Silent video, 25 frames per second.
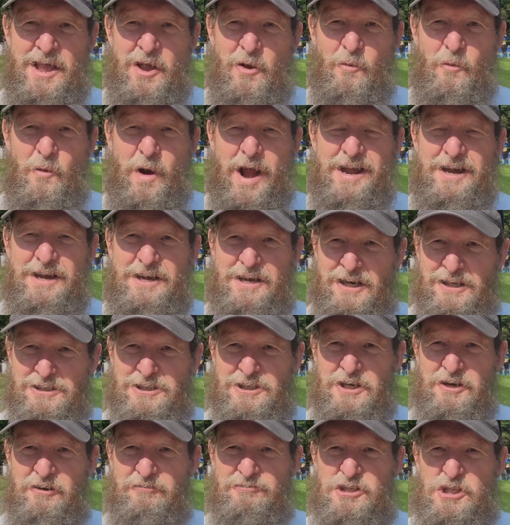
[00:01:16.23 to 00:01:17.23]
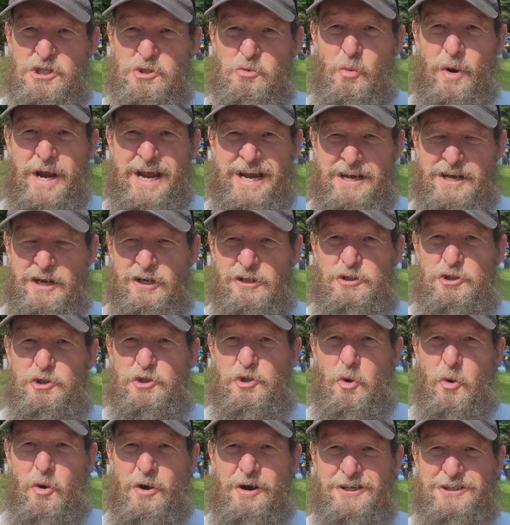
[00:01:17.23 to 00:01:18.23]
rendition of Sweet
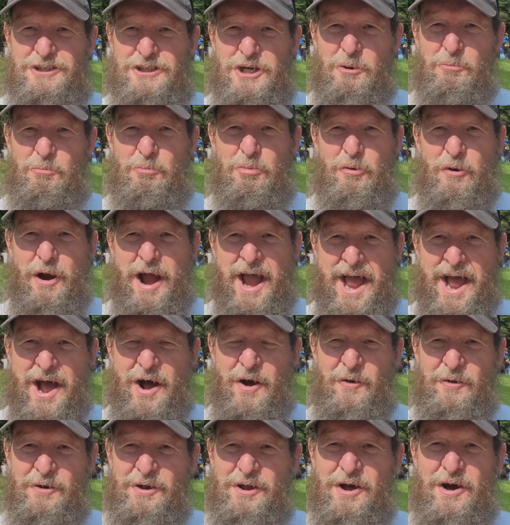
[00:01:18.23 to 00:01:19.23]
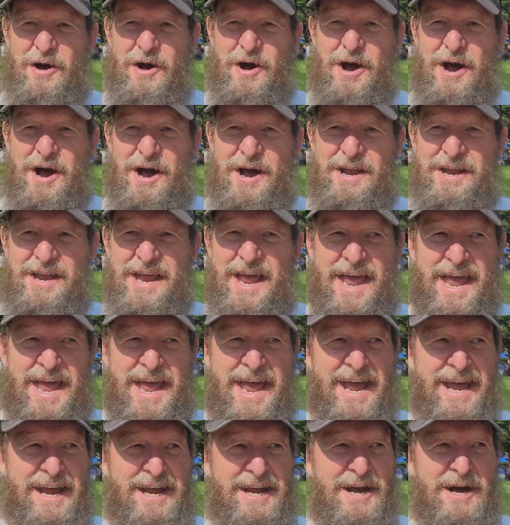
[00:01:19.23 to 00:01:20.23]
Georgia Brown on
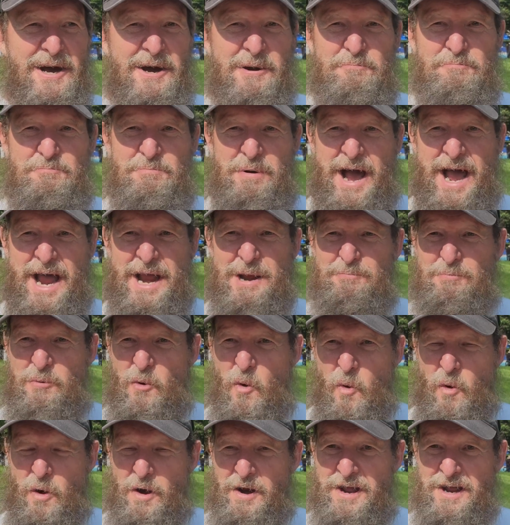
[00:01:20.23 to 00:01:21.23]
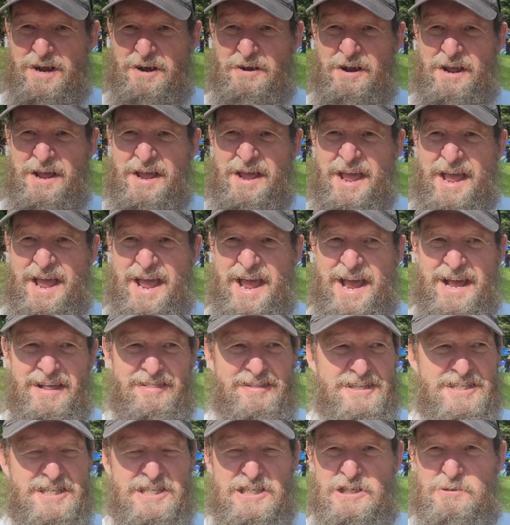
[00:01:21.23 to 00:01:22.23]
a pipe organ, and
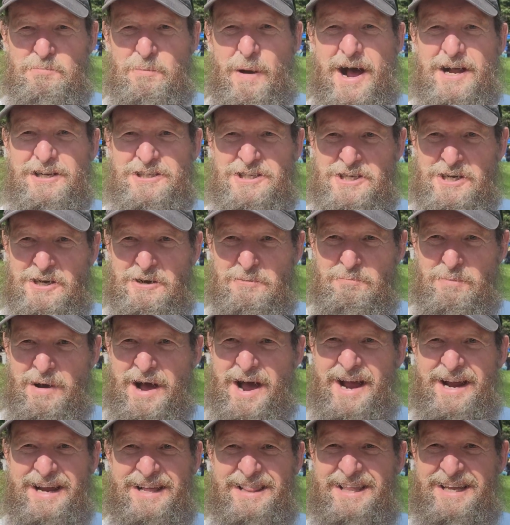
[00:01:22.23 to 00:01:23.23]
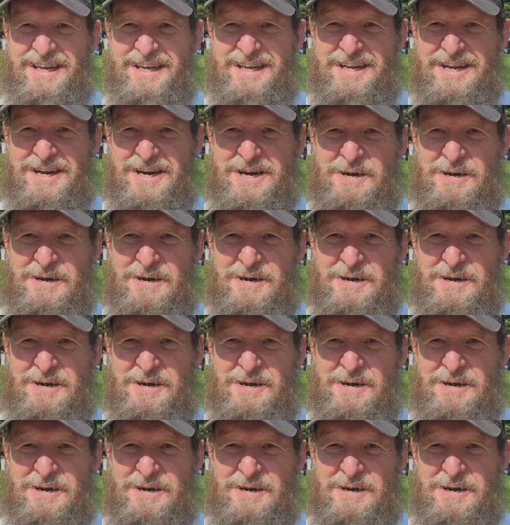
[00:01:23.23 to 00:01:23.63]
this is sponsored by the